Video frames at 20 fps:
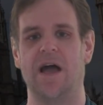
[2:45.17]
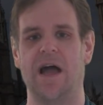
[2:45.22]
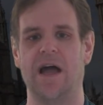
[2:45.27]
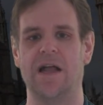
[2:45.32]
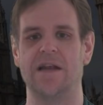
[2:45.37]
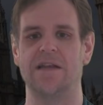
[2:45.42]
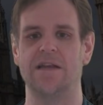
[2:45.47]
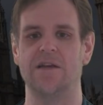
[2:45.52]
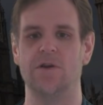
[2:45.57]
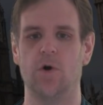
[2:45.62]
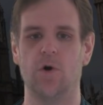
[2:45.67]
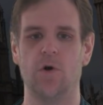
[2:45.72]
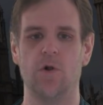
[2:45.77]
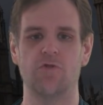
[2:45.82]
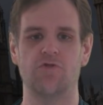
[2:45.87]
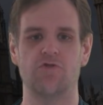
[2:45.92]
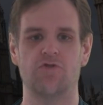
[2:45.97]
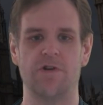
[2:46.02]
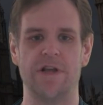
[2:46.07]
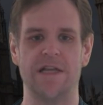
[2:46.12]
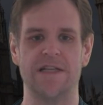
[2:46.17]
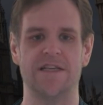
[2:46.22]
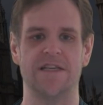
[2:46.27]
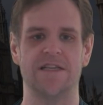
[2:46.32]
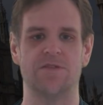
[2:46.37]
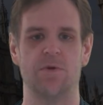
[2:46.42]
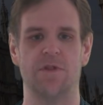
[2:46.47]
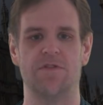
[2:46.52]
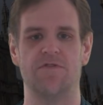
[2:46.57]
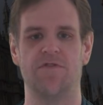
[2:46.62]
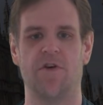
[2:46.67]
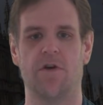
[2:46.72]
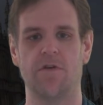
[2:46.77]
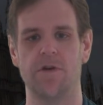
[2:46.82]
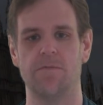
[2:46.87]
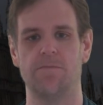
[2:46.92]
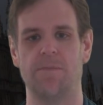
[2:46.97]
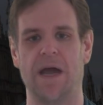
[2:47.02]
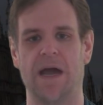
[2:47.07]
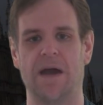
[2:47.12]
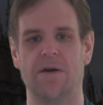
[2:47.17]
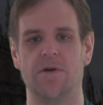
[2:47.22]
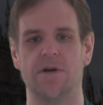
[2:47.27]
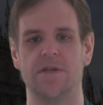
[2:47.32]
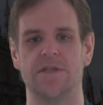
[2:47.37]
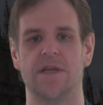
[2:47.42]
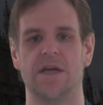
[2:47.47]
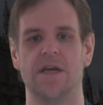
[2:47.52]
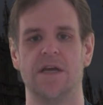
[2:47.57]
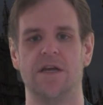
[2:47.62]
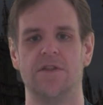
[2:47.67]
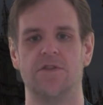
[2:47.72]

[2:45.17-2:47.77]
and in all treaties with foreign powers,